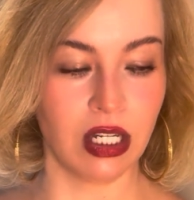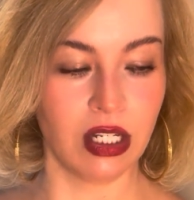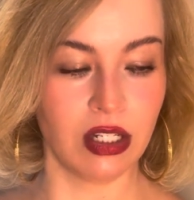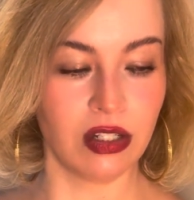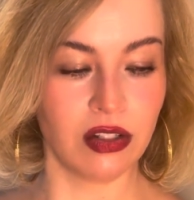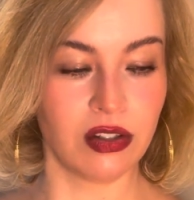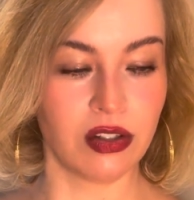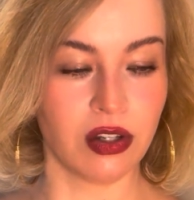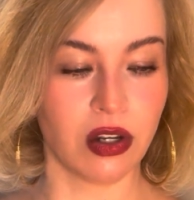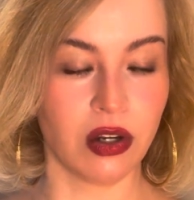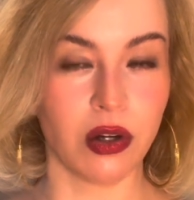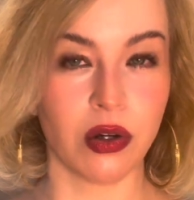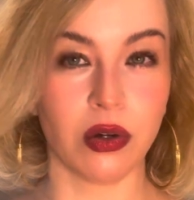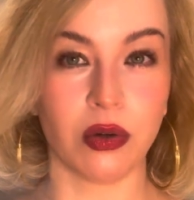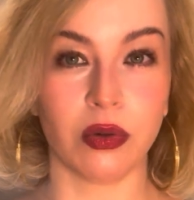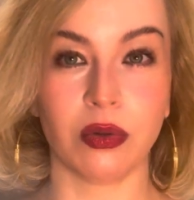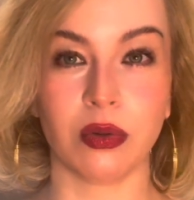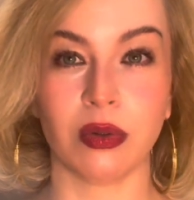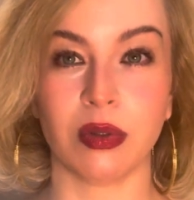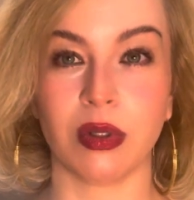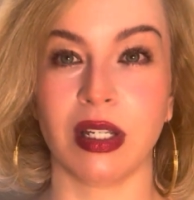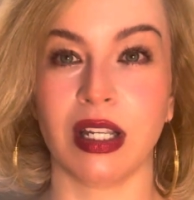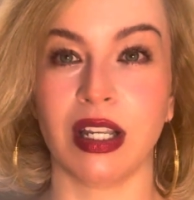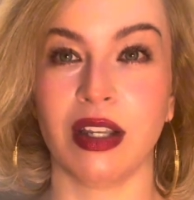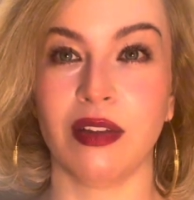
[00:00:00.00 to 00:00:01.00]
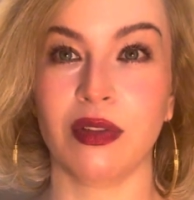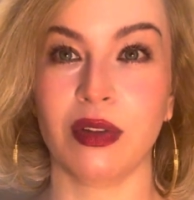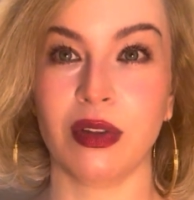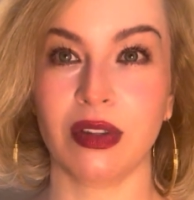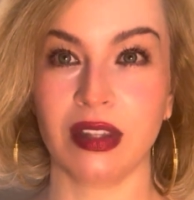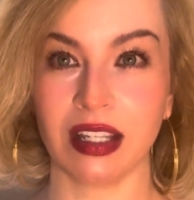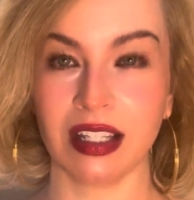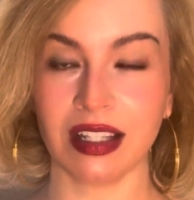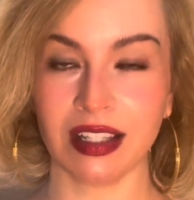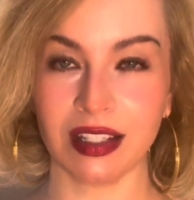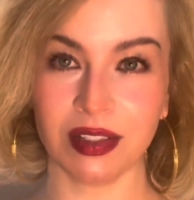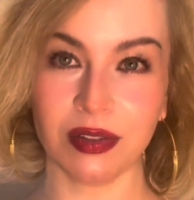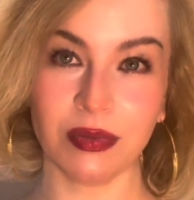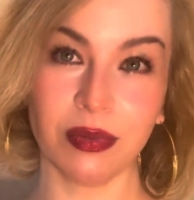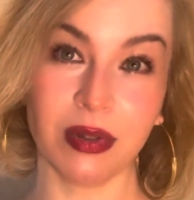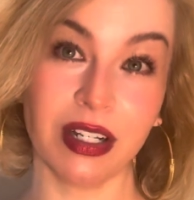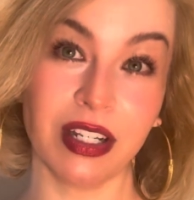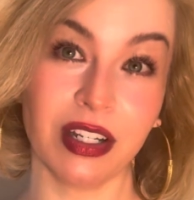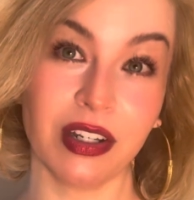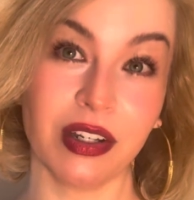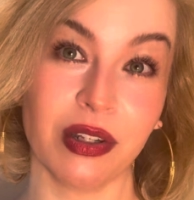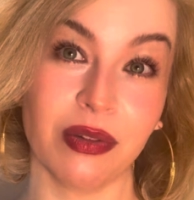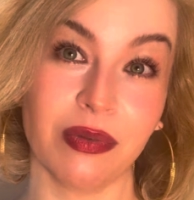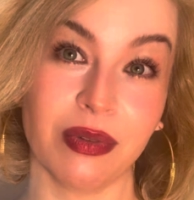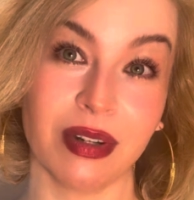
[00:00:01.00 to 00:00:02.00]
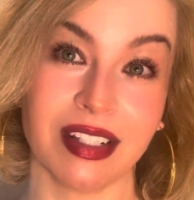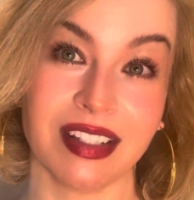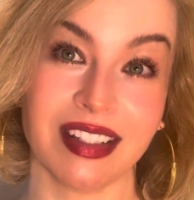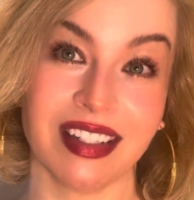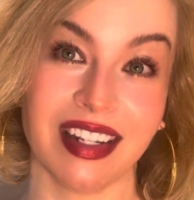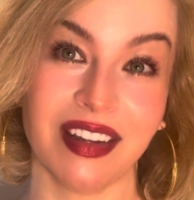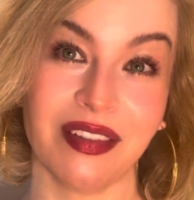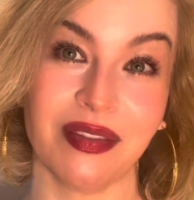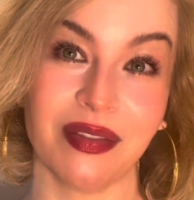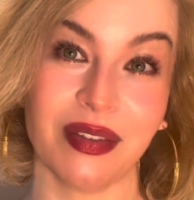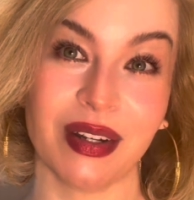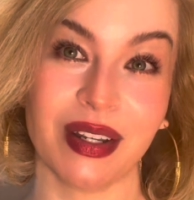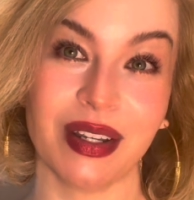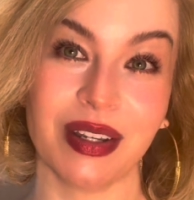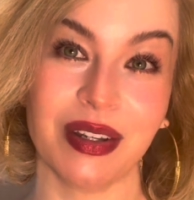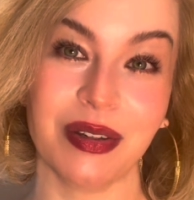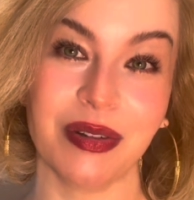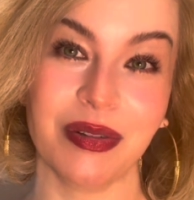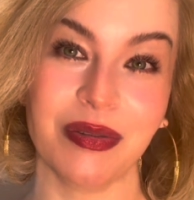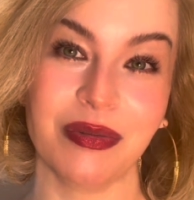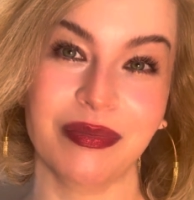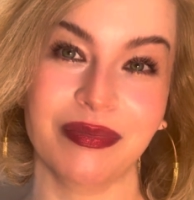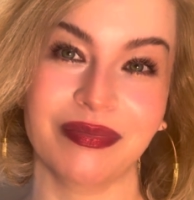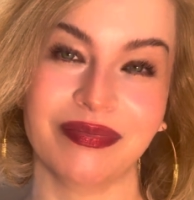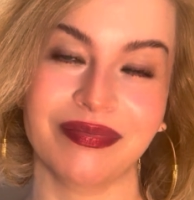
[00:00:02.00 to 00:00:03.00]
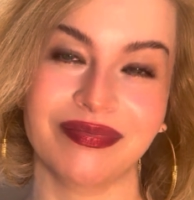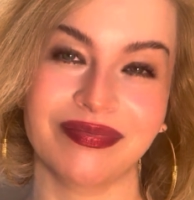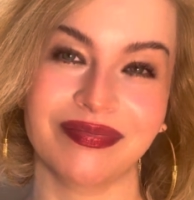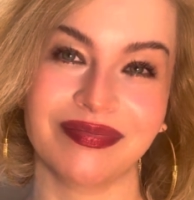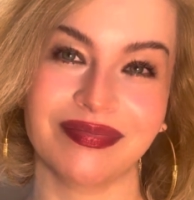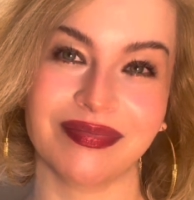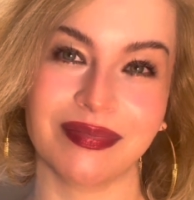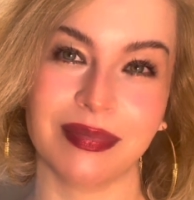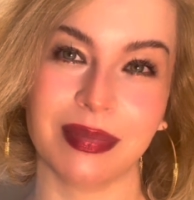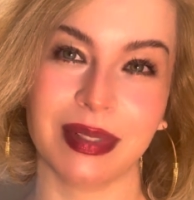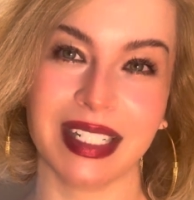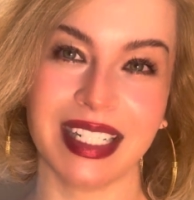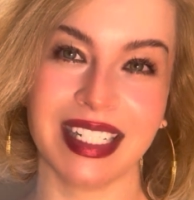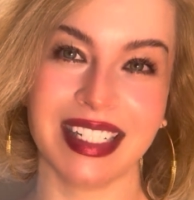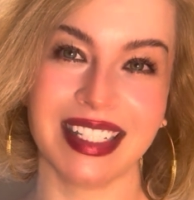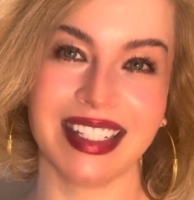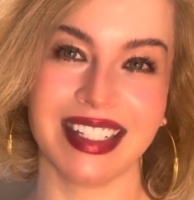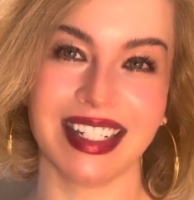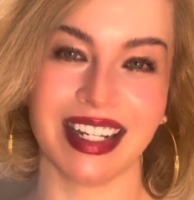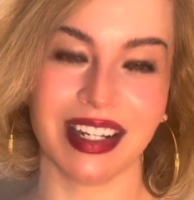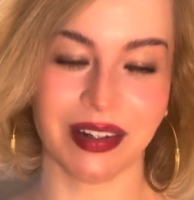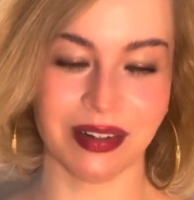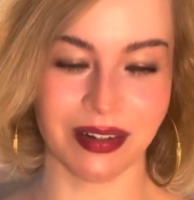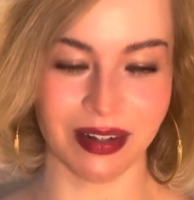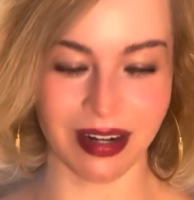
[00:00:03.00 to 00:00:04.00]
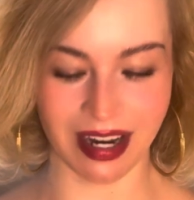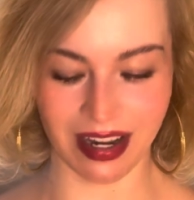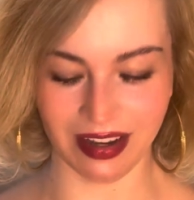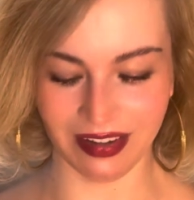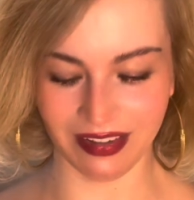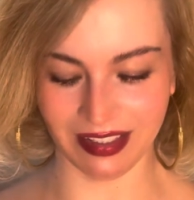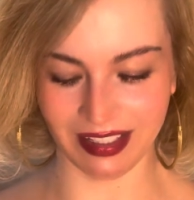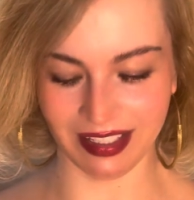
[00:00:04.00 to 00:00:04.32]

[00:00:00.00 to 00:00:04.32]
So, if you think this reading could resonate for you, please stick around.